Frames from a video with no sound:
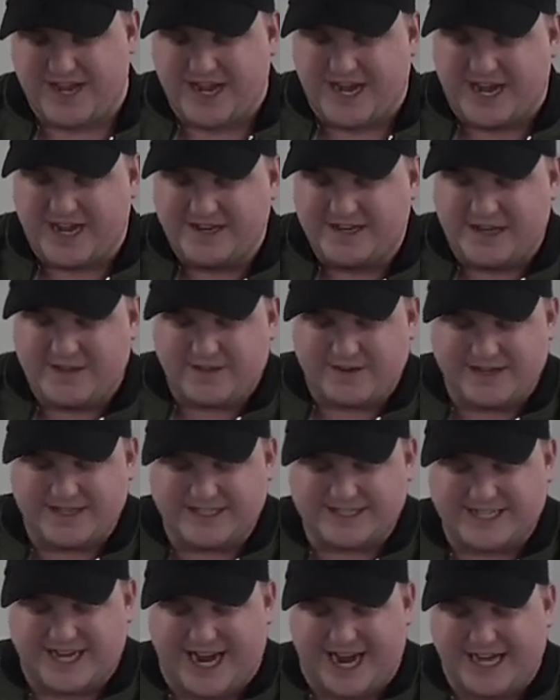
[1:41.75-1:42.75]
Another
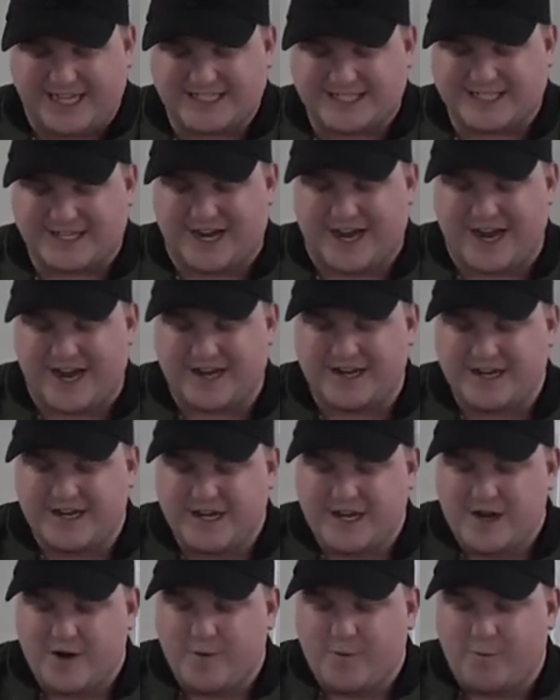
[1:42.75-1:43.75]
is ask God
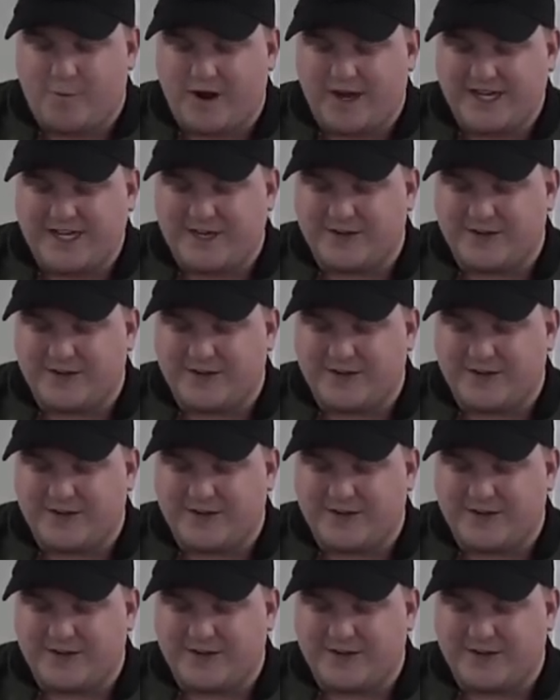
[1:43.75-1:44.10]
what